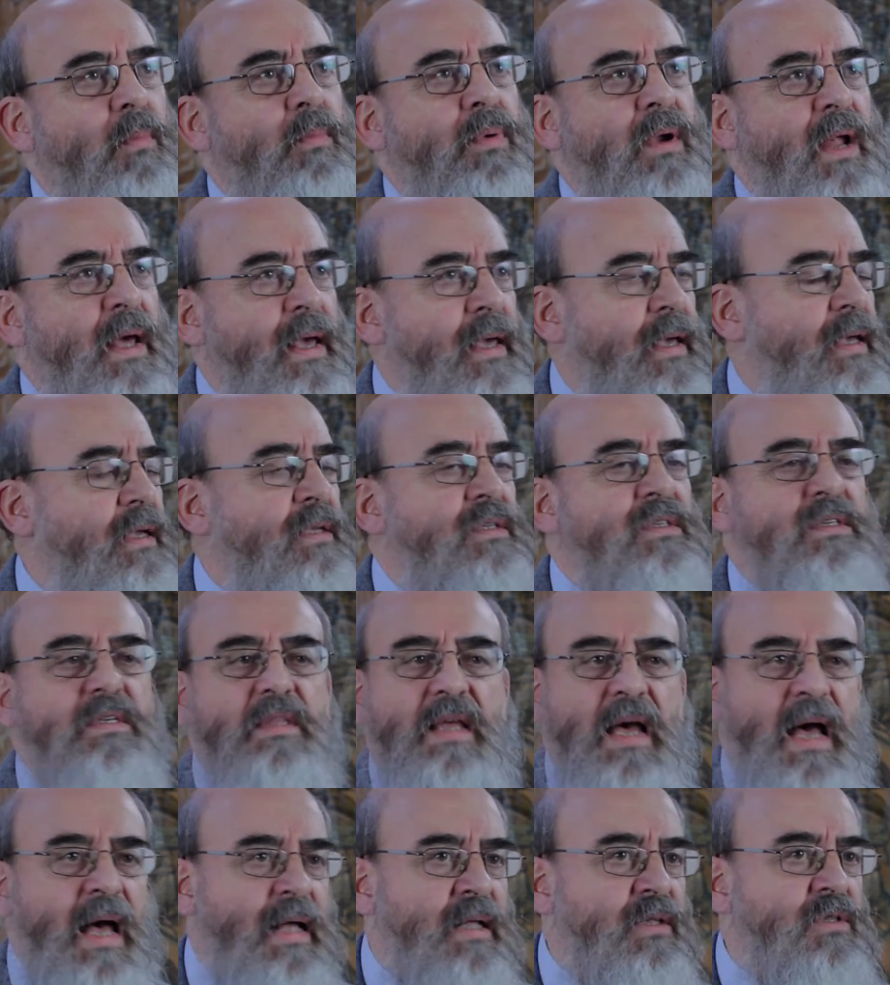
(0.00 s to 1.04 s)
playing into the
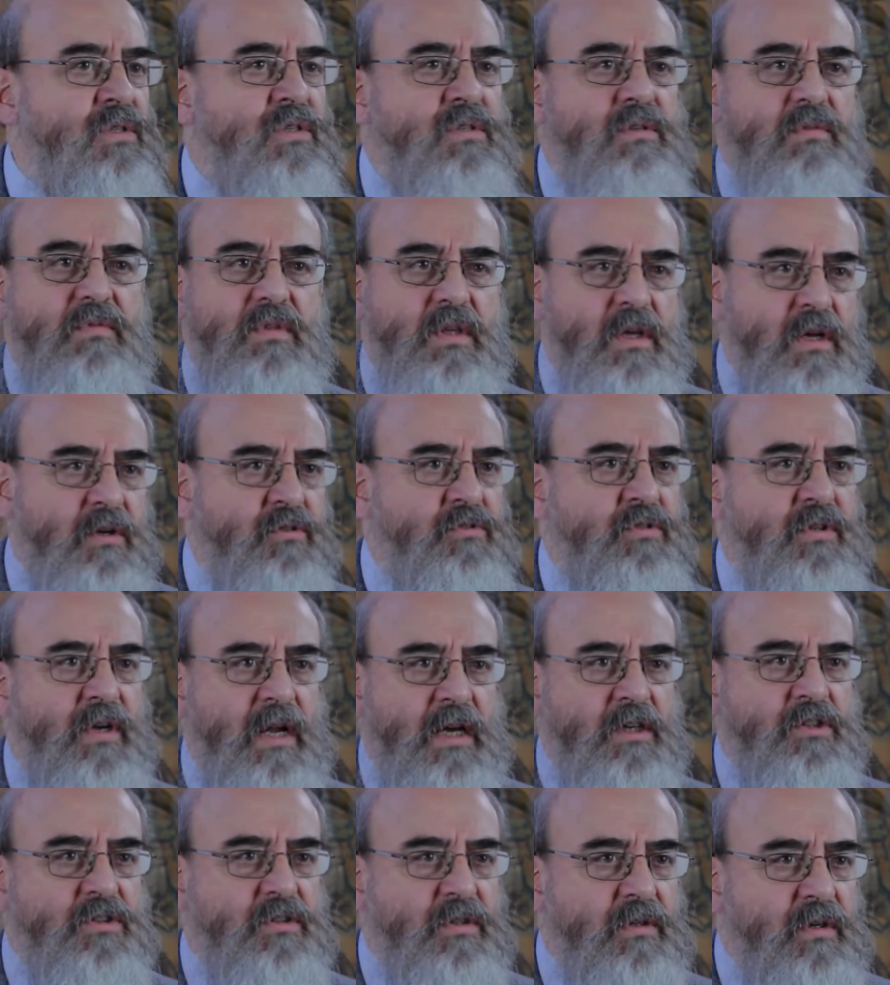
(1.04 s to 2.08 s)
hands of the
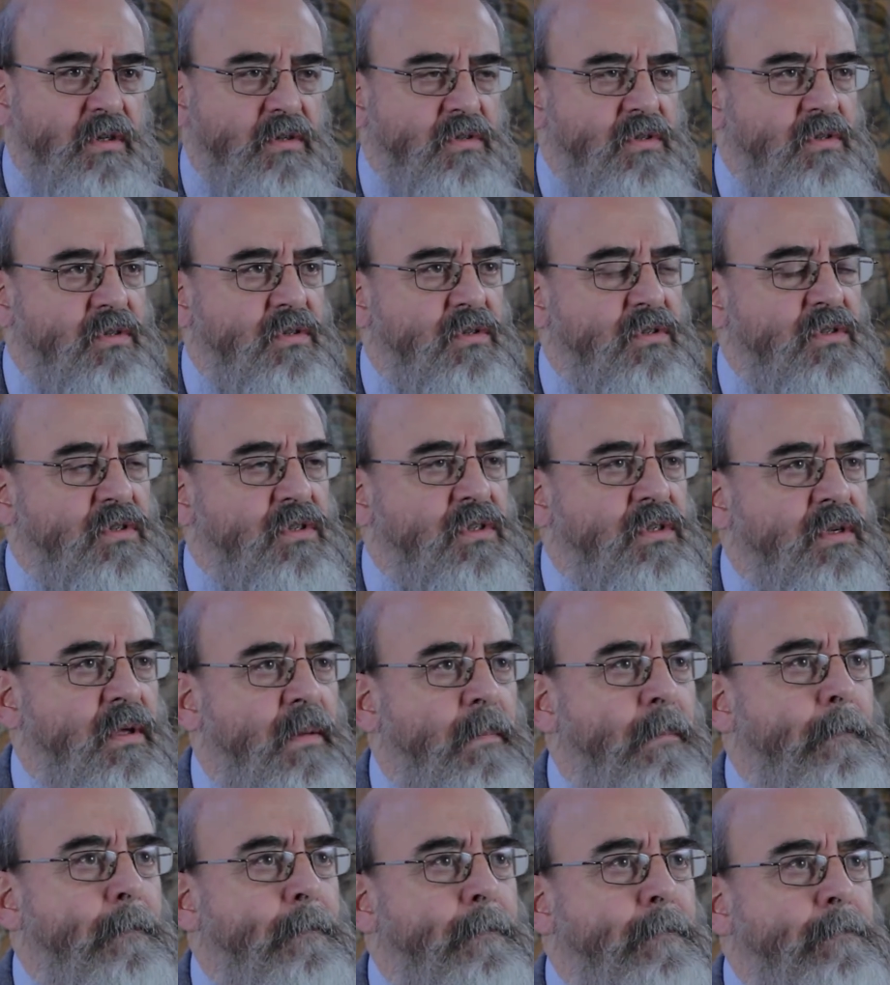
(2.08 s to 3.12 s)
ultranationalists.
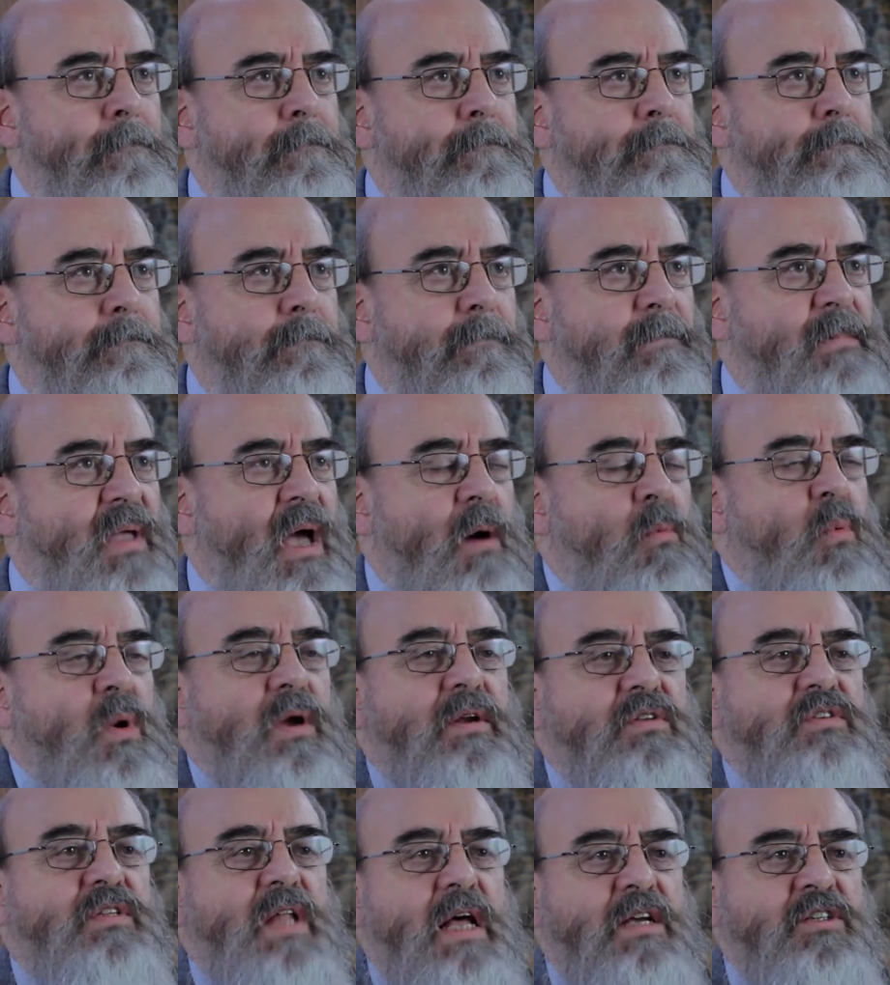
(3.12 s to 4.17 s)
And where
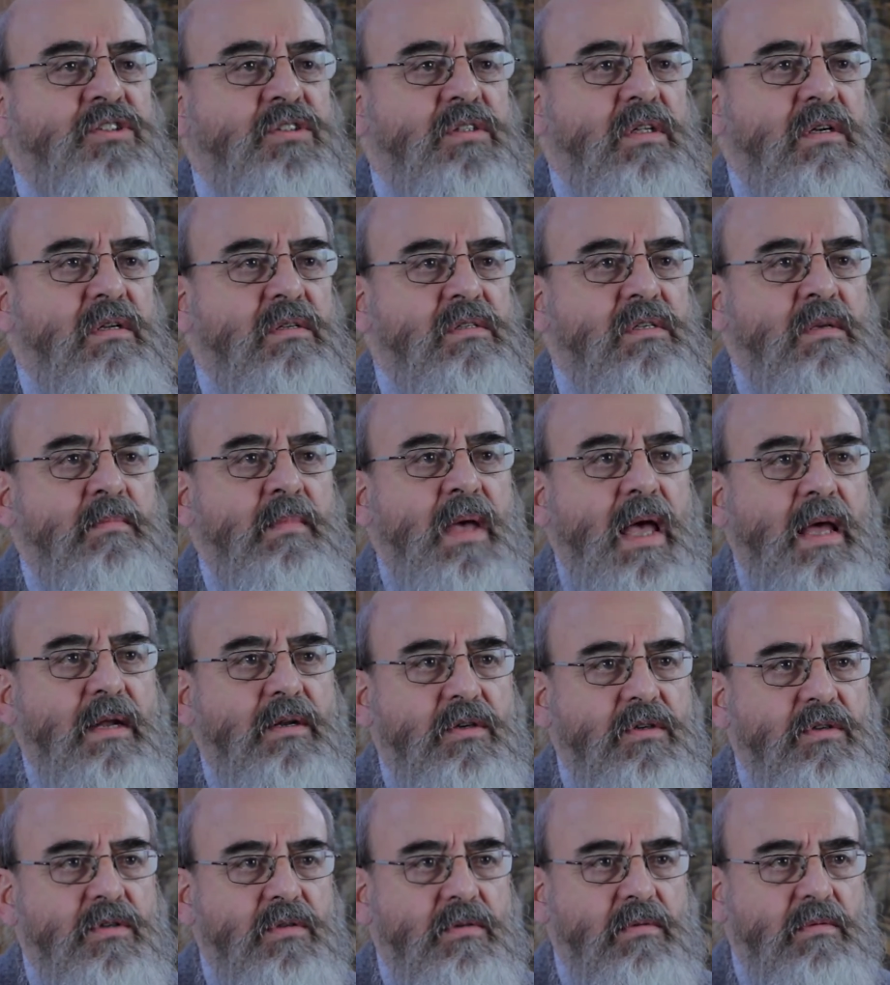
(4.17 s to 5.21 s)
does nationalism
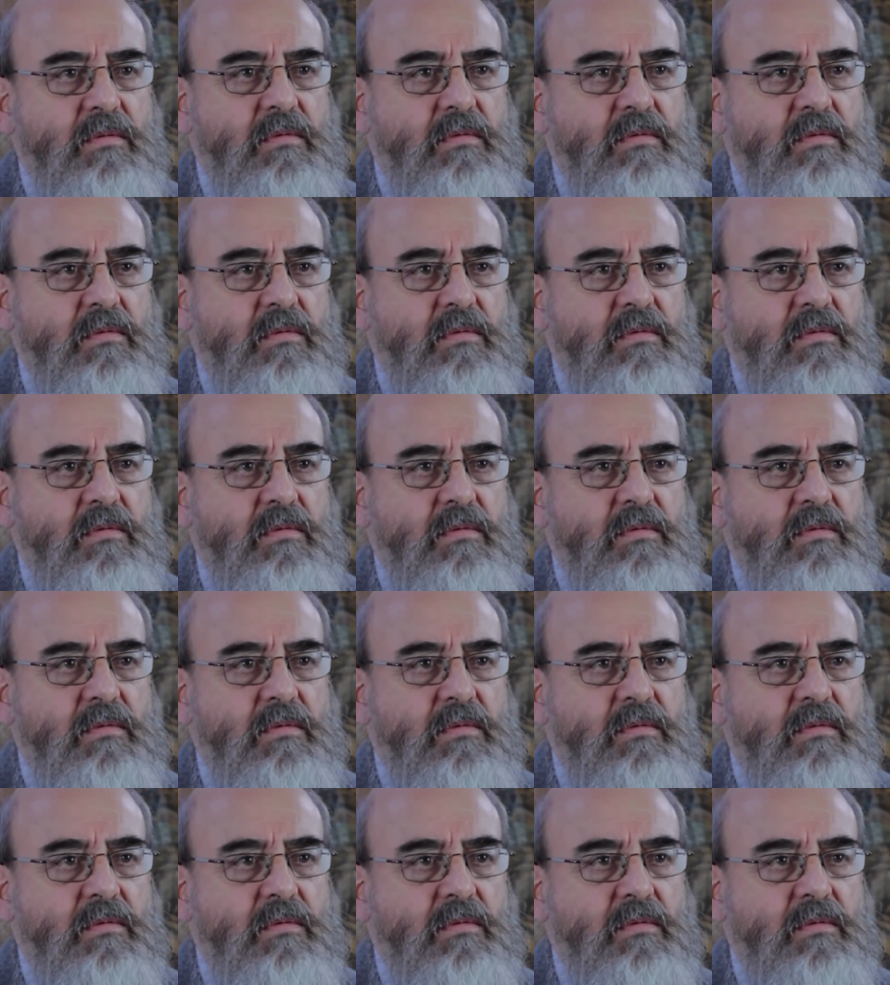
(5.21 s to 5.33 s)
end?